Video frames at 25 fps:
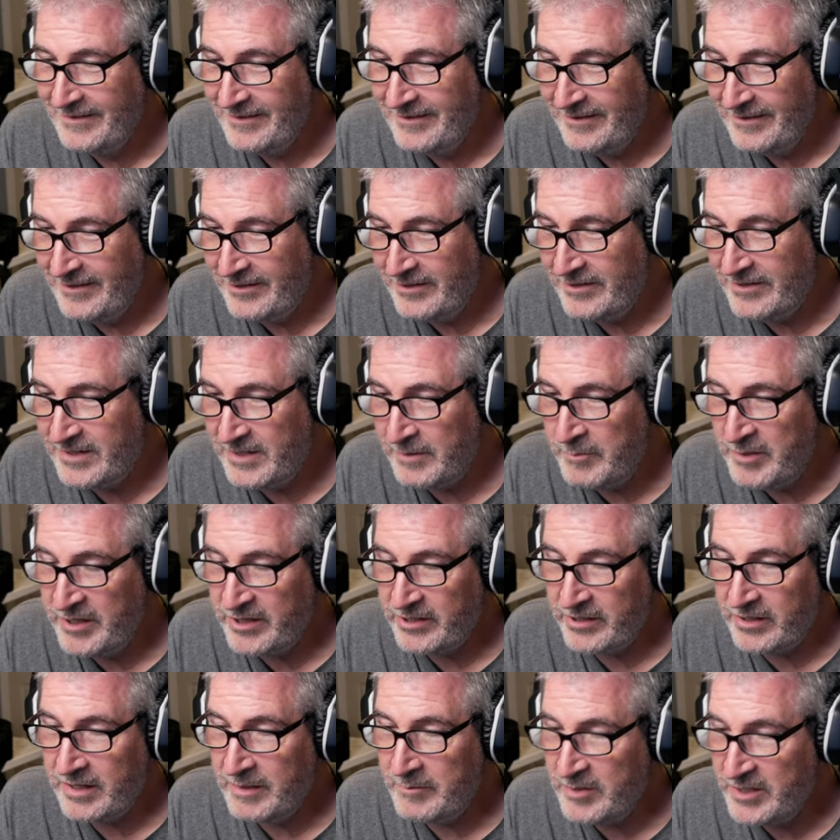There's some other
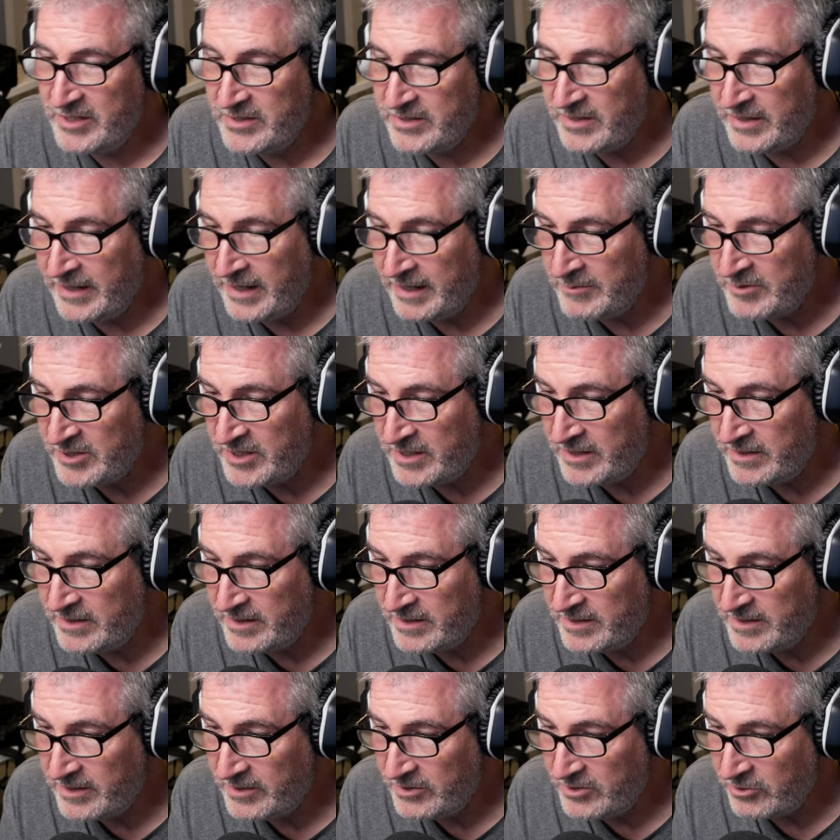companies on Amazon that
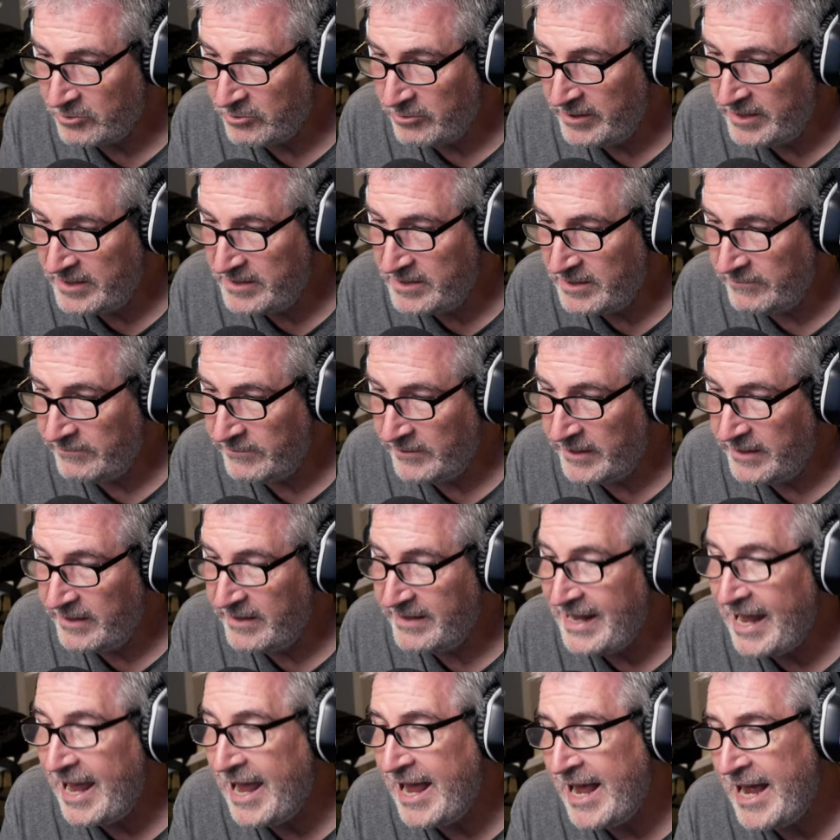sells crazy flavor.
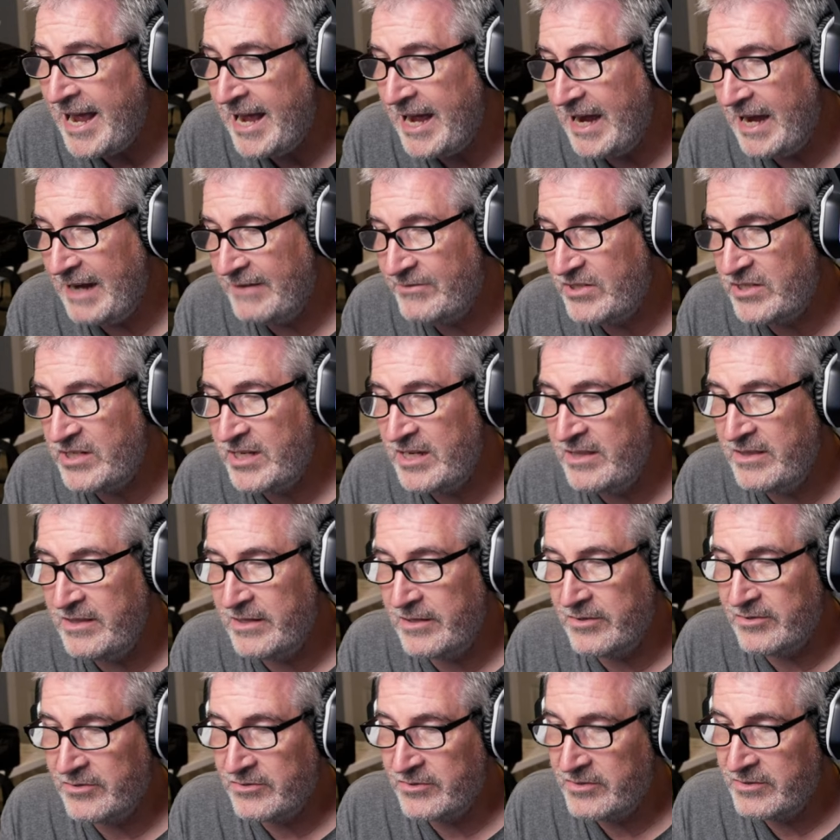Yeah, I've seen
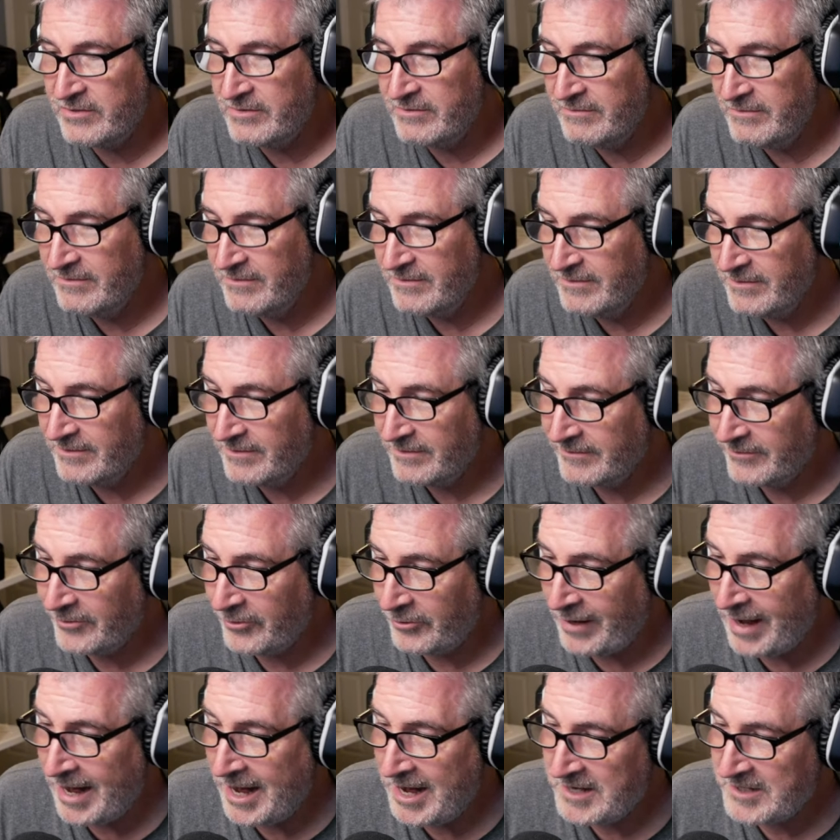those.
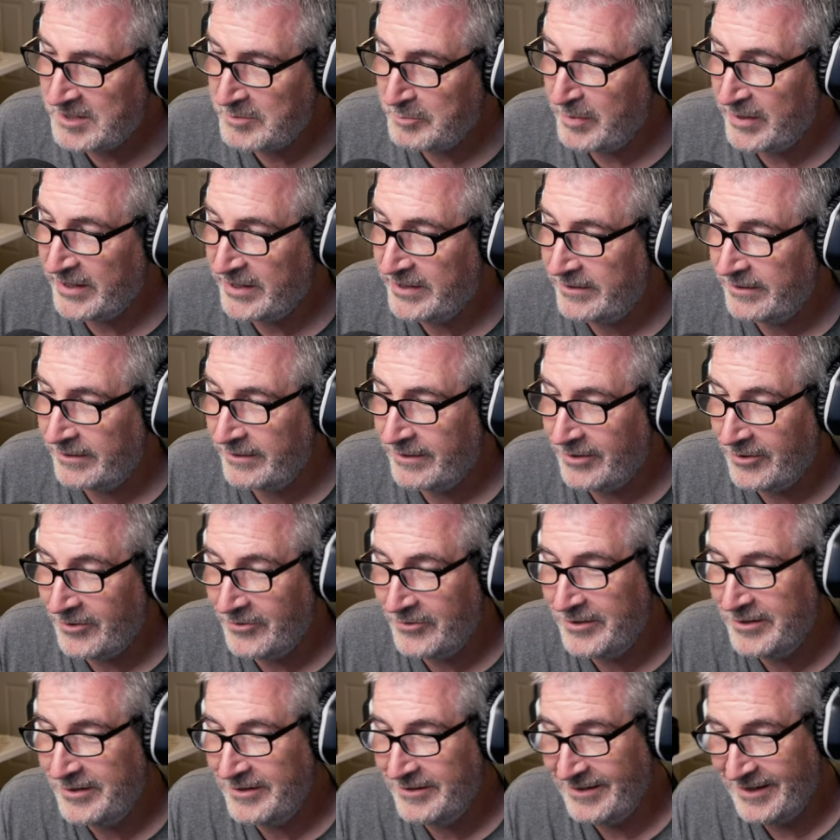Grass, butter,
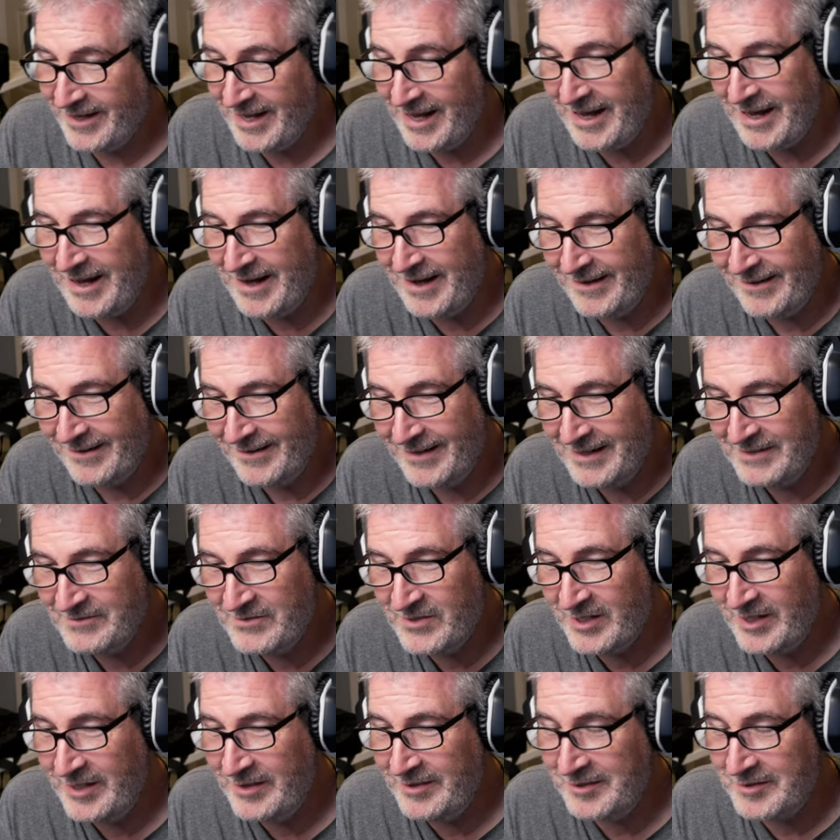corn. Yeah, I've
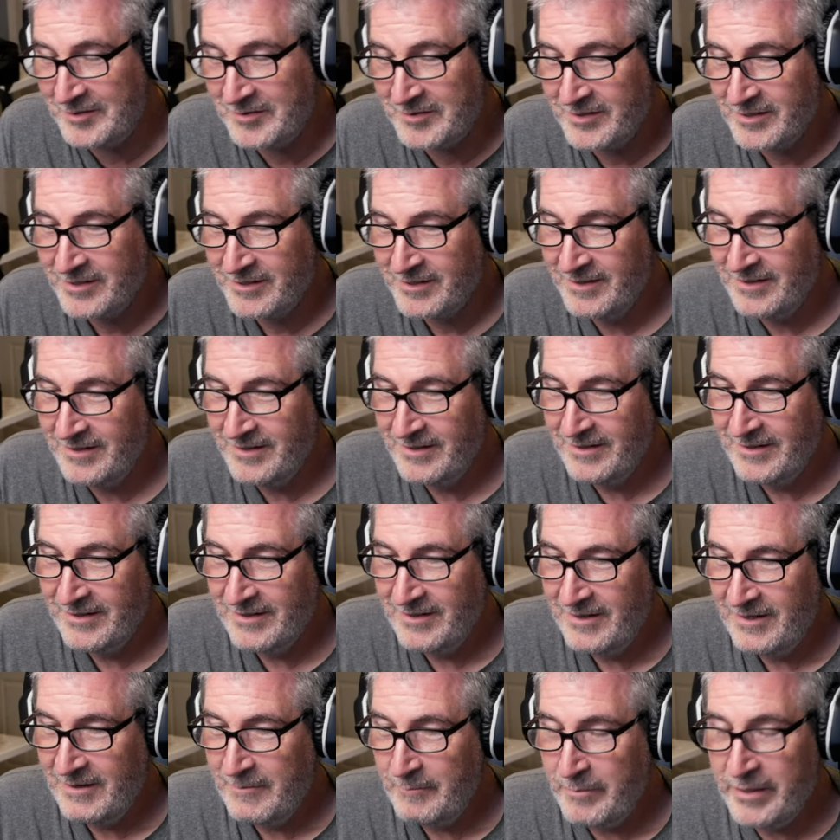seen those.
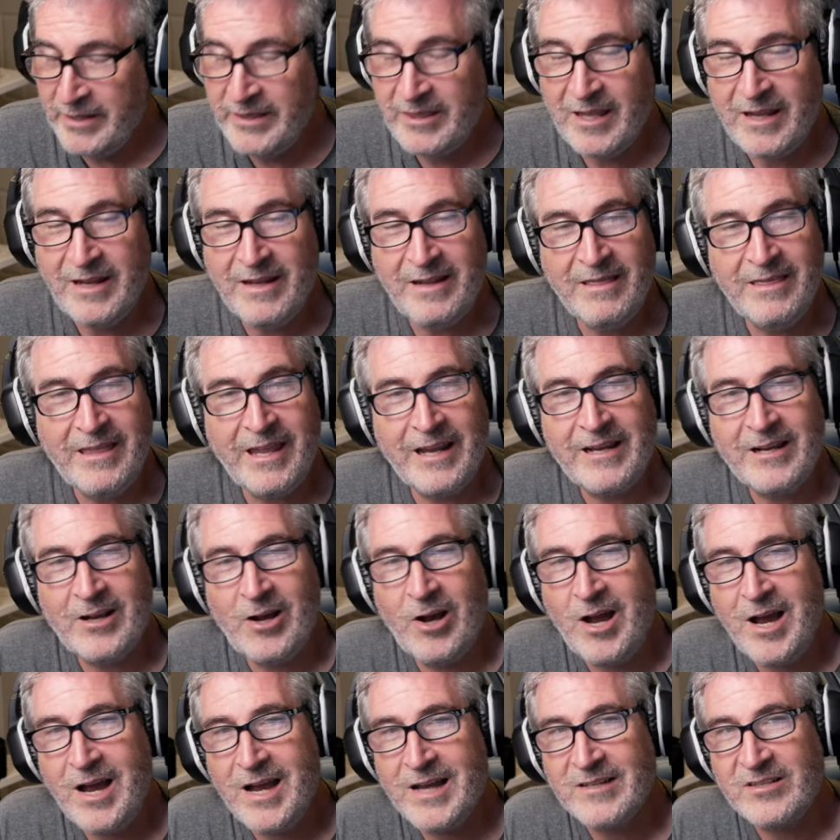But they
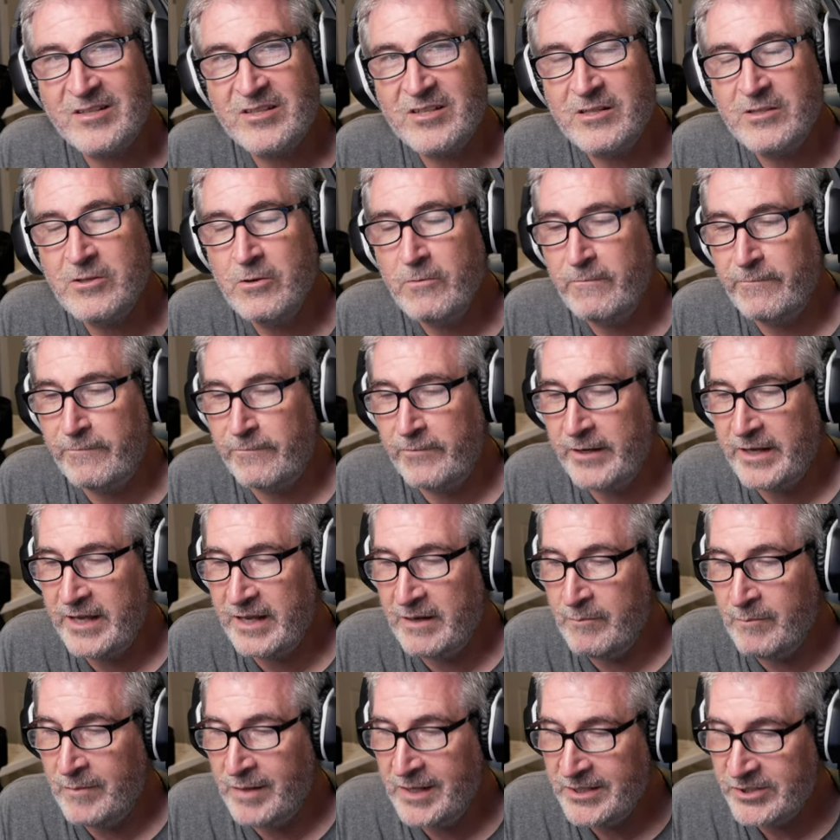cost so friggin'
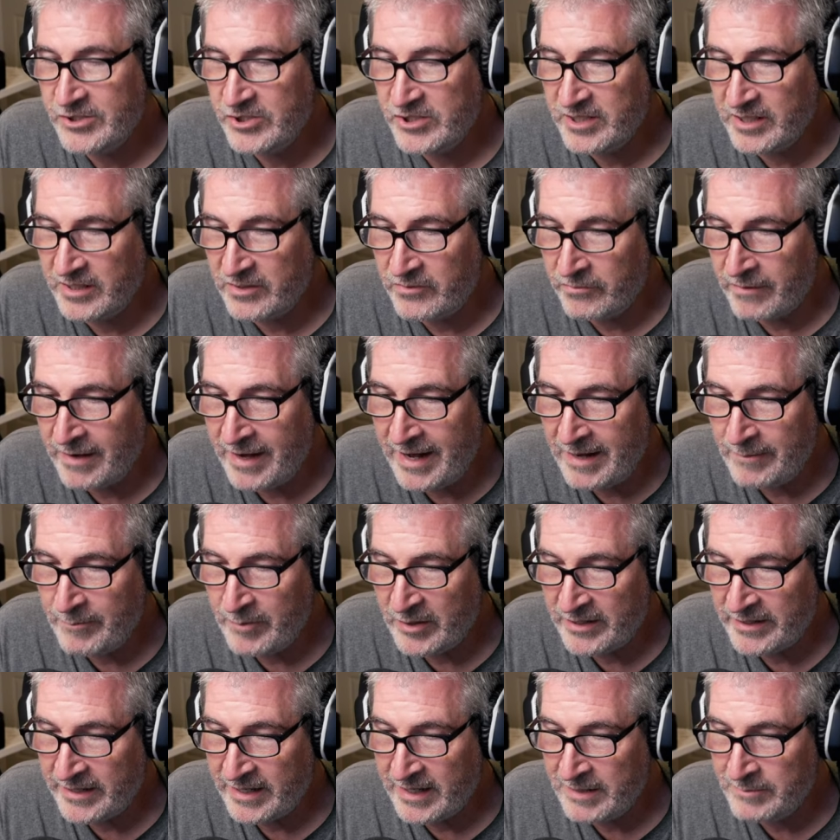much to grab
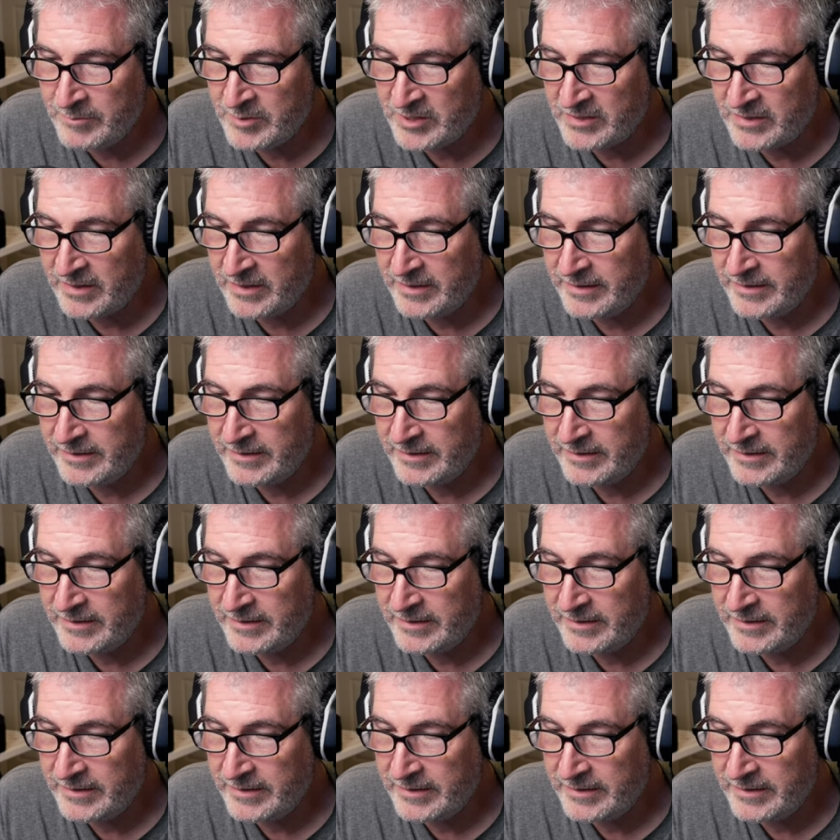on Amazon.